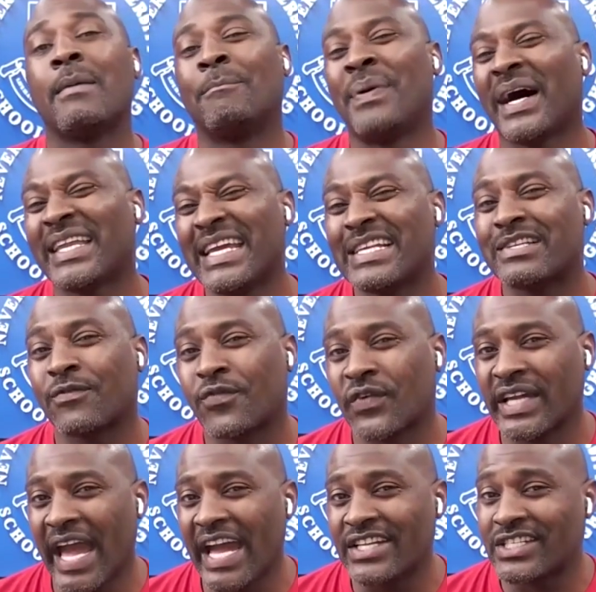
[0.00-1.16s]
But he's a
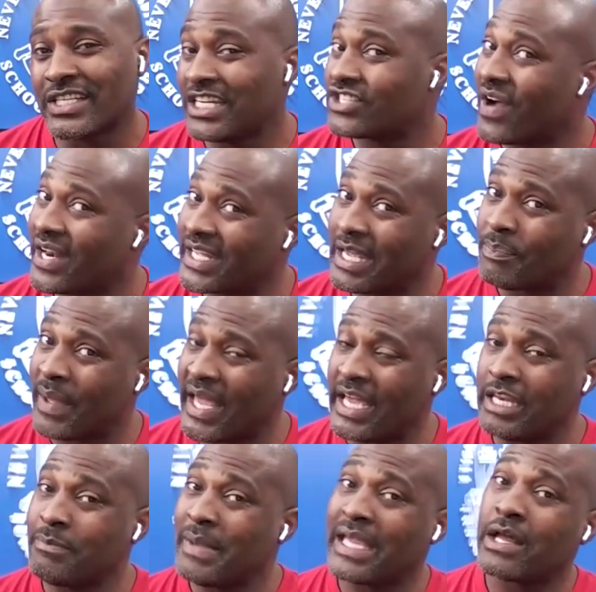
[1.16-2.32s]
free agent. He's trying to get
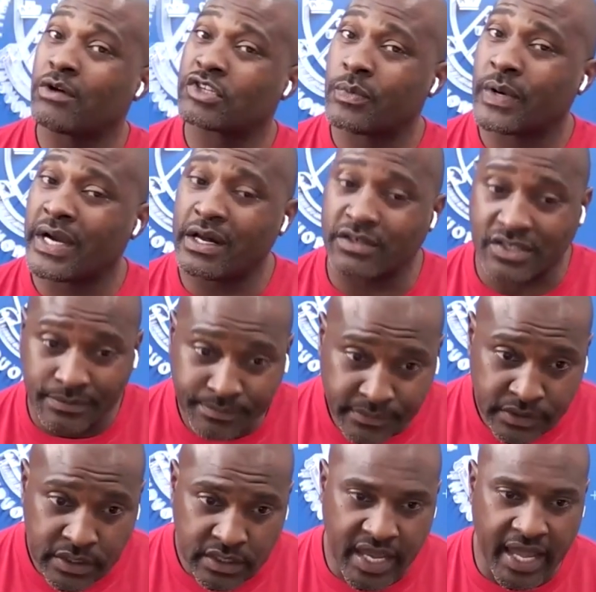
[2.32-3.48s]
paid. He may go somewhere else.
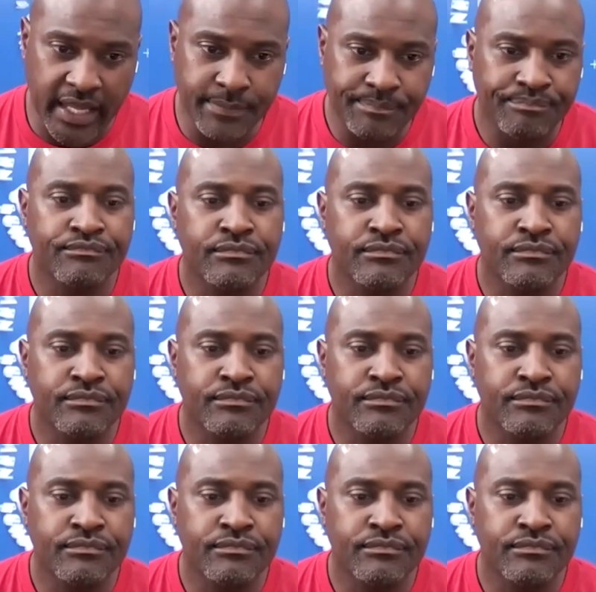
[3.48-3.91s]
Okay.